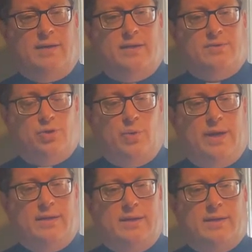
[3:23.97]
to
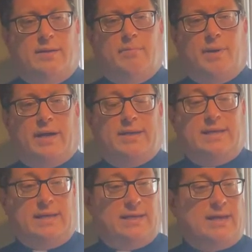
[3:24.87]
it, but
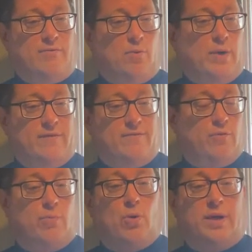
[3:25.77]
he never went full
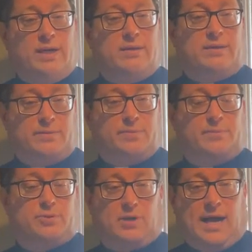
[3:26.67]
board into the
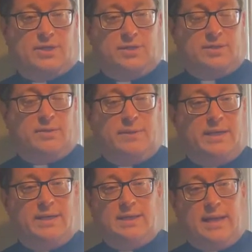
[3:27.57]
abstractionism. He
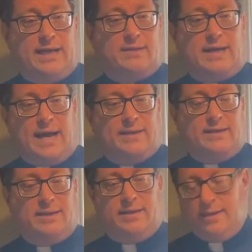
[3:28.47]
didn't like that.
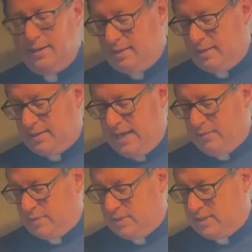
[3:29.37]
He, again,
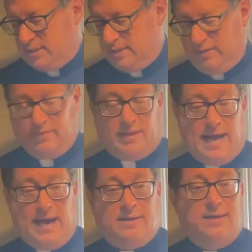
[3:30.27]
resisted even
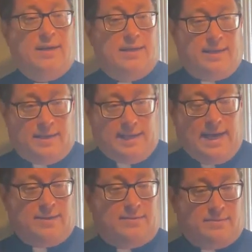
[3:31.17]
that. And
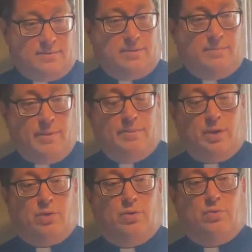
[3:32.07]
again, the
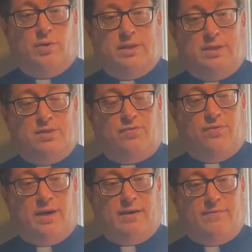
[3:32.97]
biblical religious
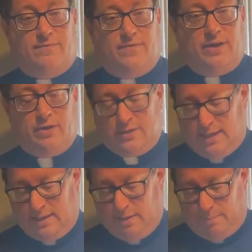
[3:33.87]
figures
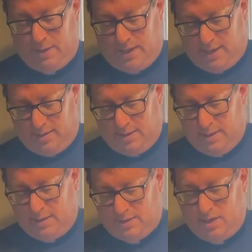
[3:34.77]
ended up being
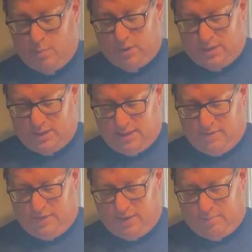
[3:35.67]
a somewhat
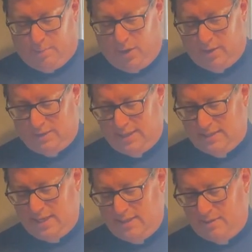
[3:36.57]
significant part. They
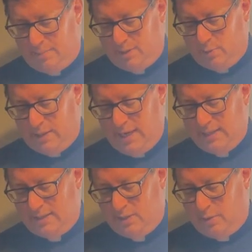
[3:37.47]
say that between
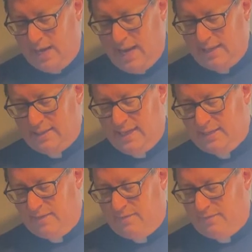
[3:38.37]
1909 and
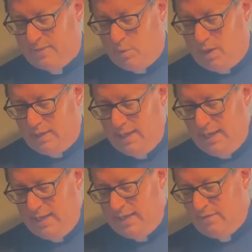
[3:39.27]
1951,
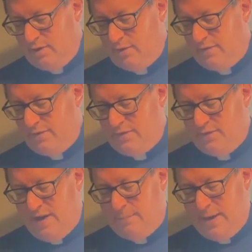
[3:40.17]
he devoted
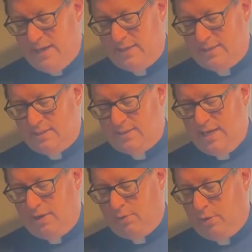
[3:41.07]
55 paintings to
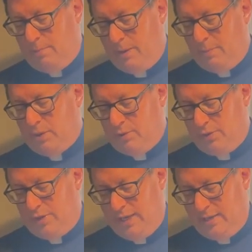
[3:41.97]
sacred or biblical
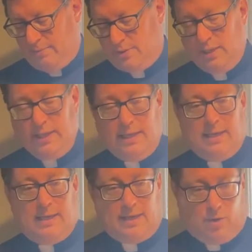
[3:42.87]
themes.
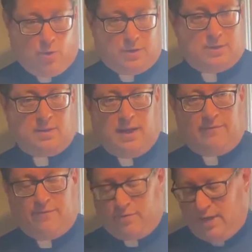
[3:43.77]
And of course, the
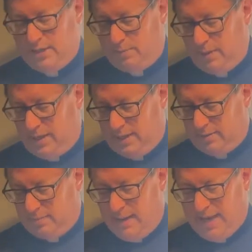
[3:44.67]
life of Christ being
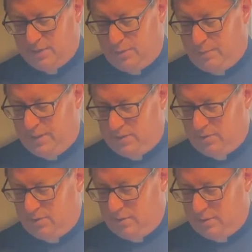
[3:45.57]
the masterpiece,
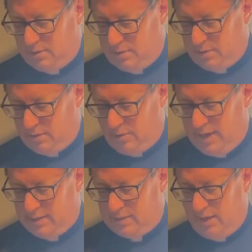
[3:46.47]
or the
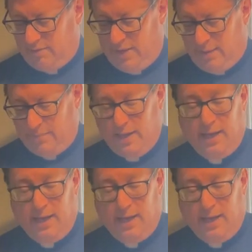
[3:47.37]
greatest of them.